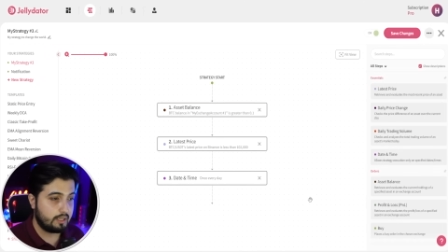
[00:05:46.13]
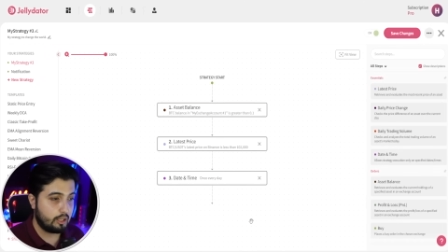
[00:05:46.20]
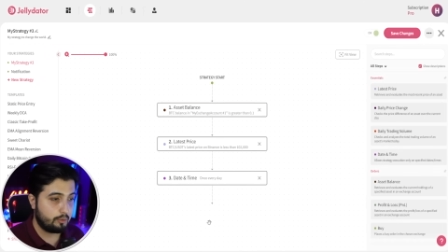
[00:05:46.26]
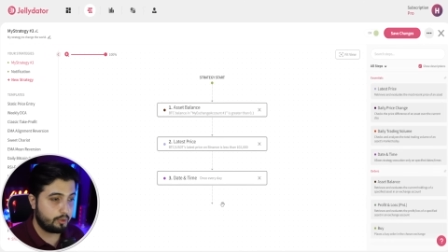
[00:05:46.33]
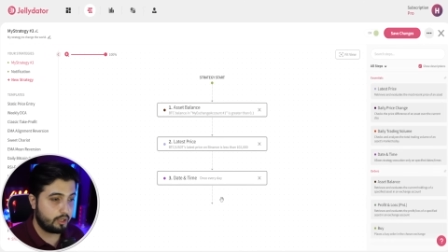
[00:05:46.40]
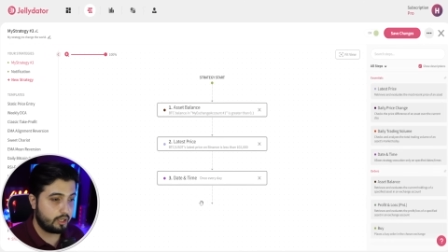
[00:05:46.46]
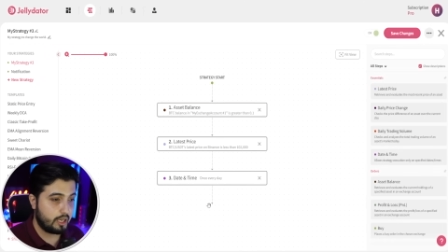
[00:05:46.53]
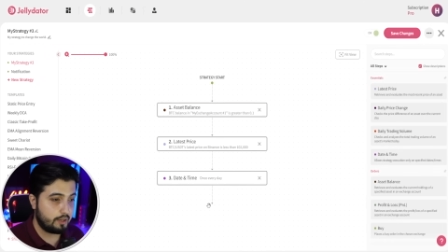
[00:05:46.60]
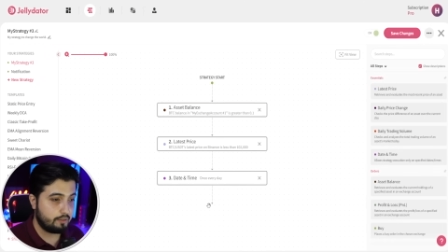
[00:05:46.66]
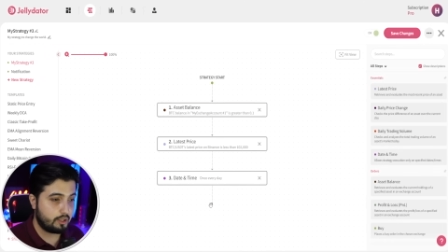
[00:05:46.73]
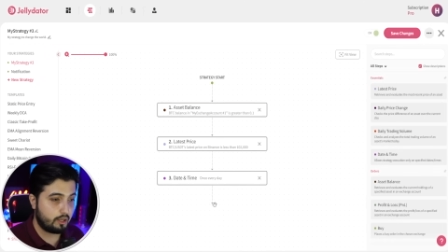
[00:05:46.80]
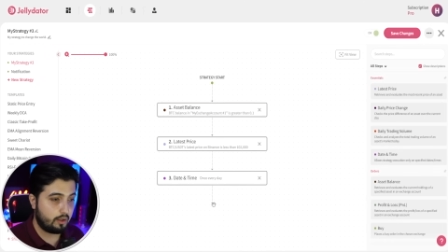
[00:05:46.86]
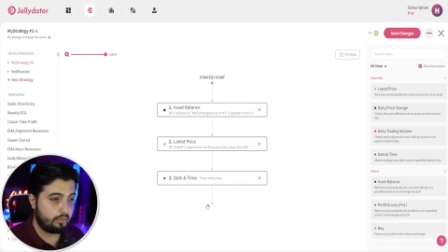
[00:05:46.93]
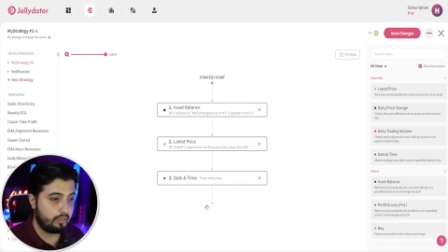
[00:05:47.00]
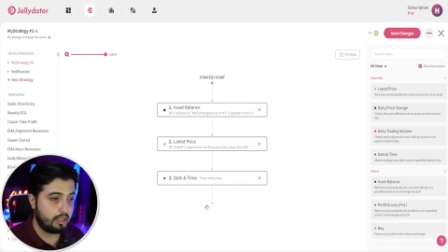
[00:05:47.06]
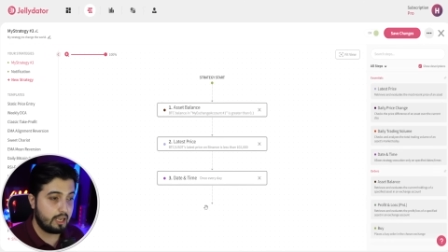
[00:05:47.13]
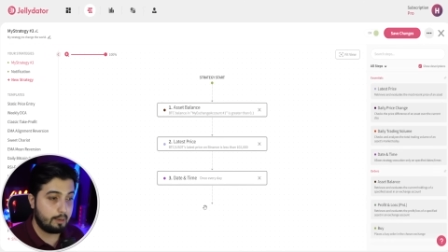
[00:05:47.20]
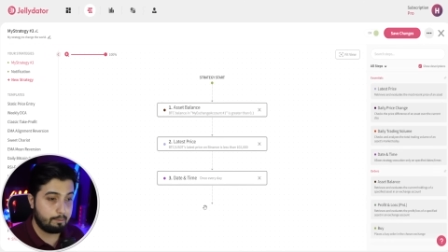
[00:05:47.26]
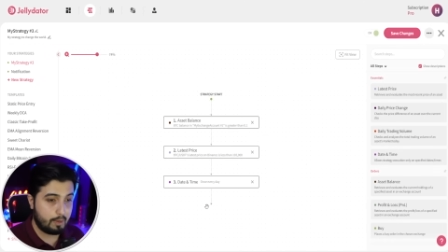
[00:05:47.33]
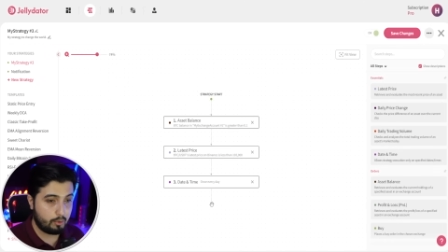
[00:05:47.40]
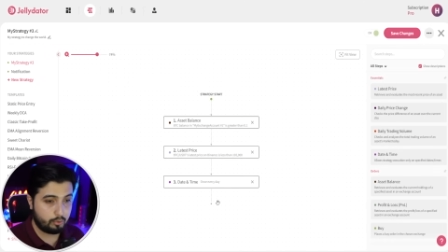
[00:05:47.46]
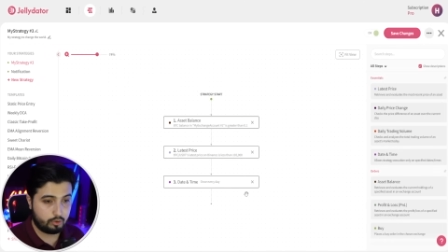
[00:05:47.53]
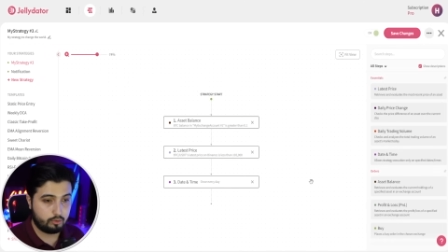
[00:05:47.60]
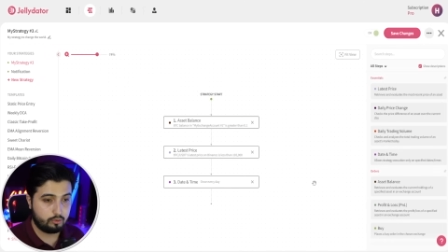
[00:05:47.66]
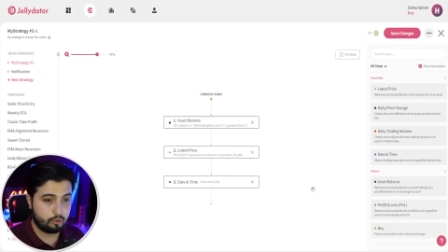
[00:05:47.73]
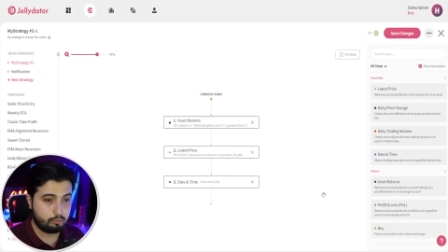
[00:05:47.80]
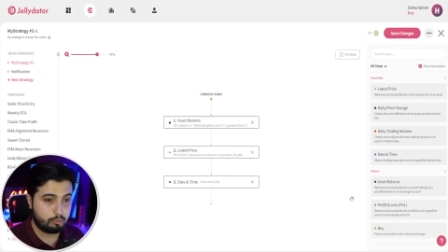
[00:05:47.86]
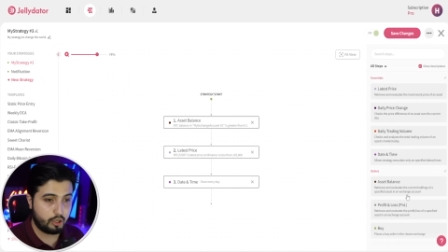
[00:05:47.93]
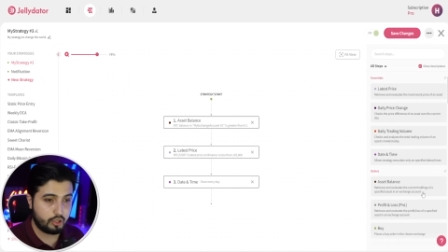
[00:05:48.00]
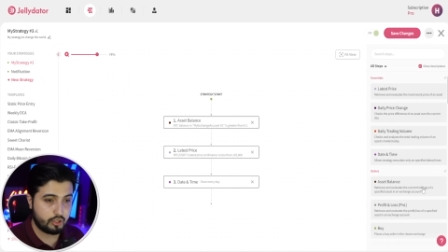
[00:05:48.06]
Now I'm going to give it the amount
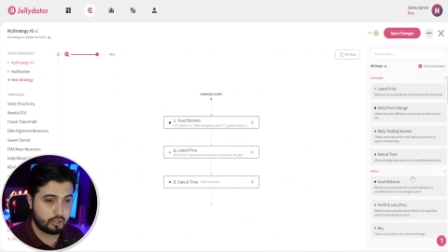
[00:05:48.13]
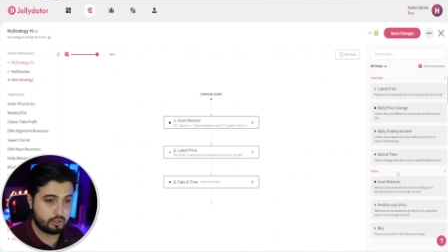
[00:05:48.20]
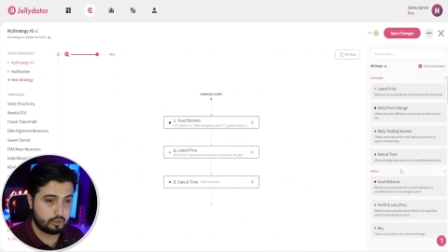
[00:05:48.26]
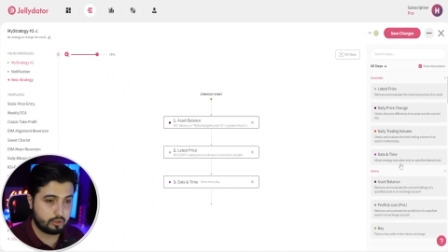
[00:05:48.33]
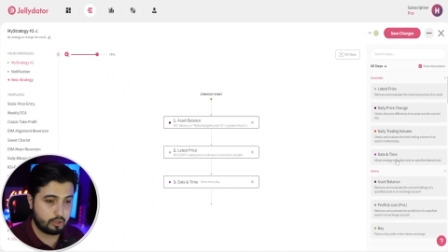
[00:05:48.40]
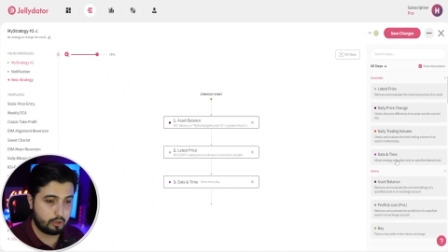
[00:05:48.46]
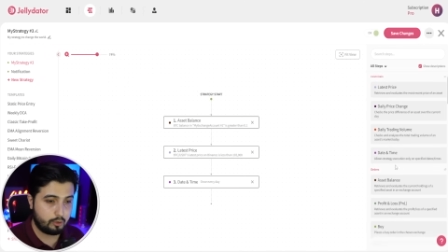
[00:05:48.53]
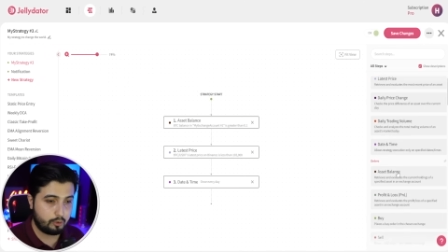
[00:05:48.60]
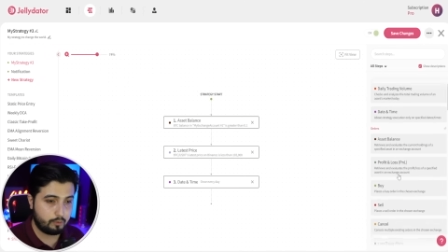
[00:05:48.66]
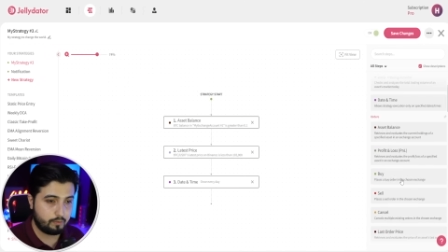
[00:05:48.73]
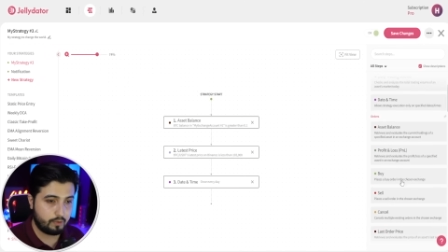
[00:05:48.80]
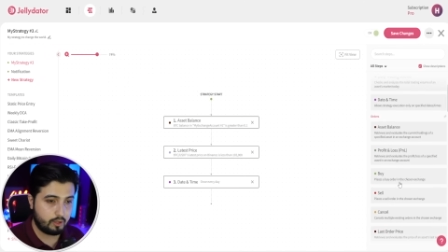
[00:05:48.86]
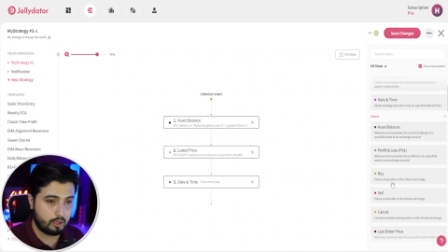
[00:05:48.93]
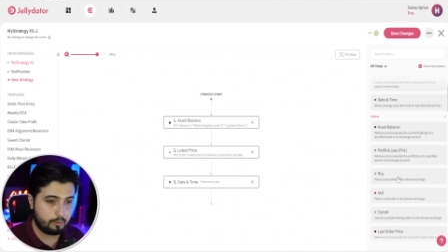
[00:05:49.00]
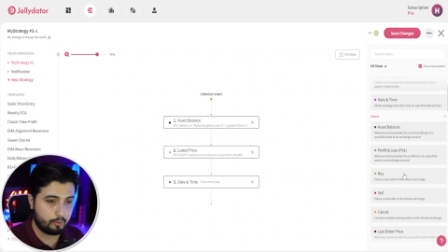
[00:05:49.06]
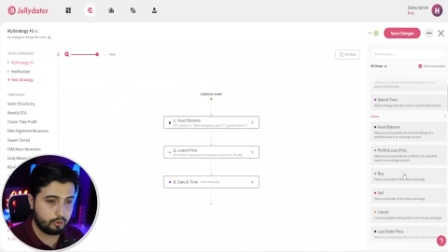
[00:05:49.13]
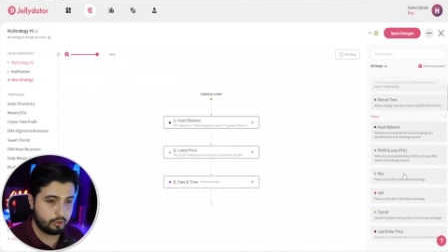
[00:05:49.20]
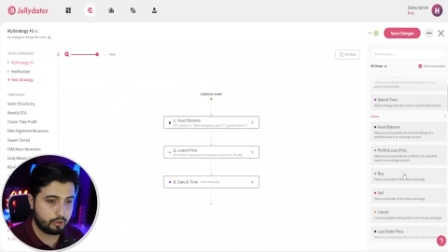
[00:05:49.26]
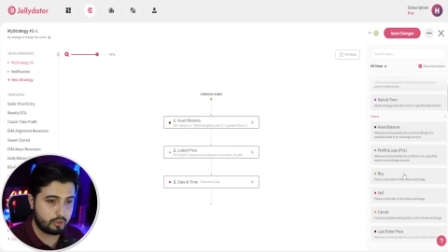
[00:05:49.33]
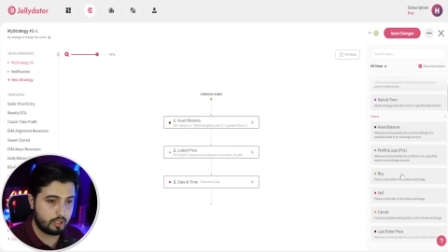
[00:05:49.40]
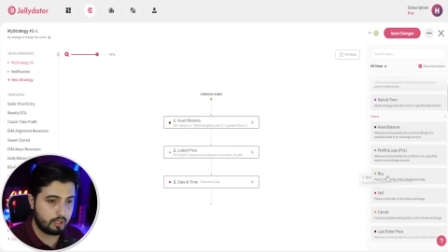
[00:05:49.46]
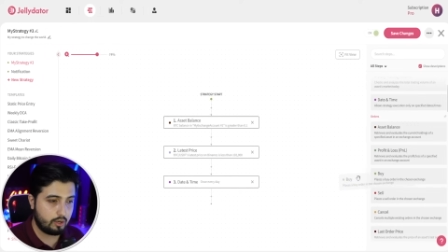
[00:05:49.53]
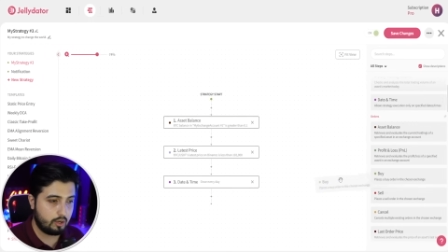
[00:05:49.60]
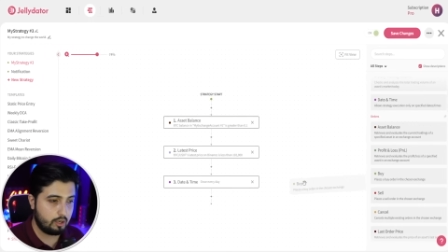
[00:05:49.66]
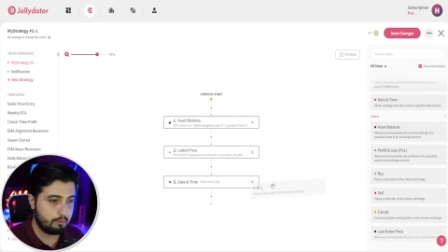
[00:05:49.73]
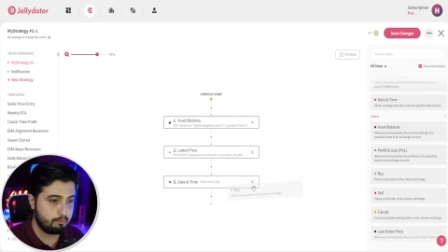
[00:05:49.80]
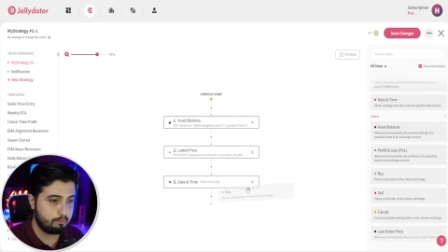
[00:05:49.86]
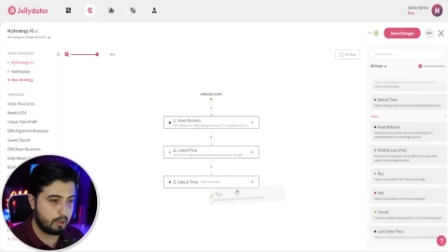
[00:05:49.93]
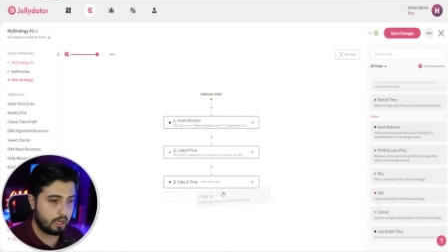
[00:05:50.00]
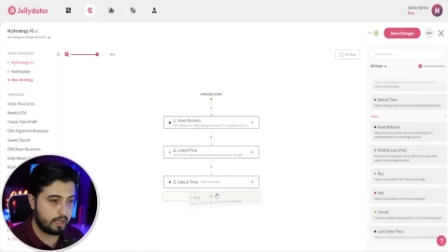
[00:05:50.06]
to purchase. So I'm going to click
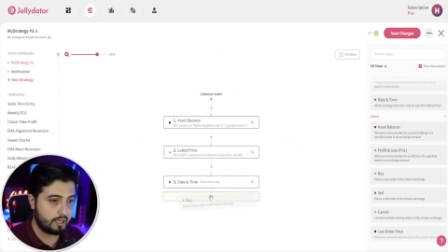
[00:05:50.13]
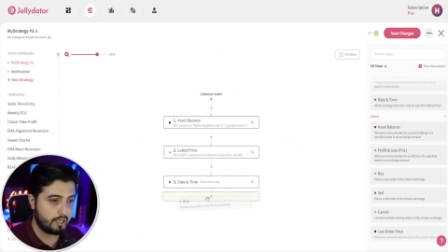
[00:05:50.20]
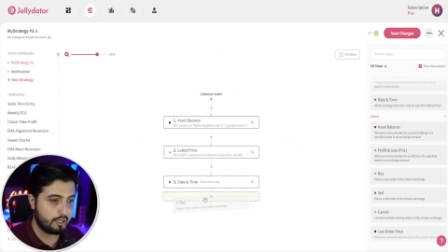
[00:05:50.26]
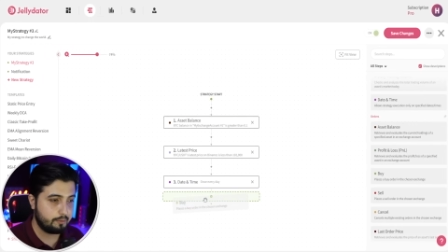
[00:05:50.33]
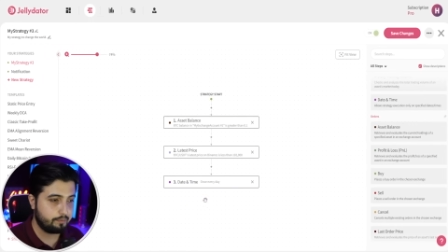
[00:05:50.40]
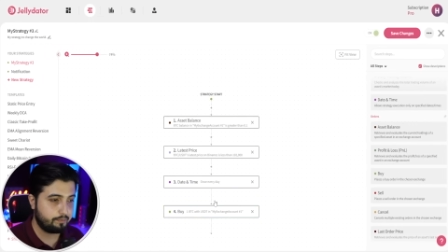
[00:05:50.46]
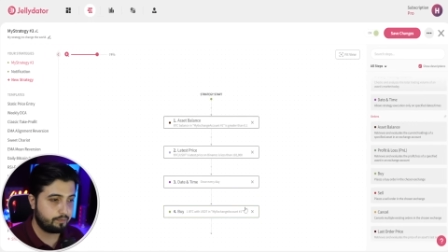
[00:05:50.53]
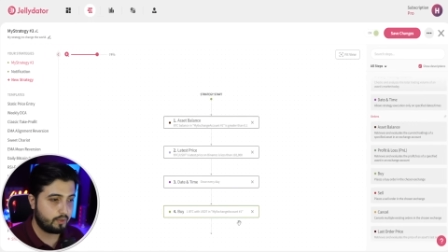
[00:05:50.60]
on buy here.